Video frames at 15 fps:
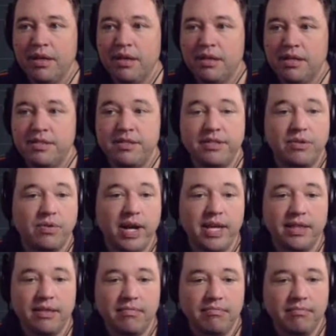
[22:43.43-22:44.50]
this is great
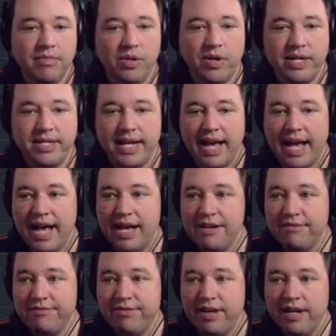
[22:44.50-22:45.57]
to
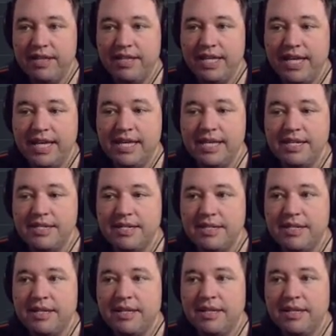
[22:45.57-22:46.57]
have. And in the end,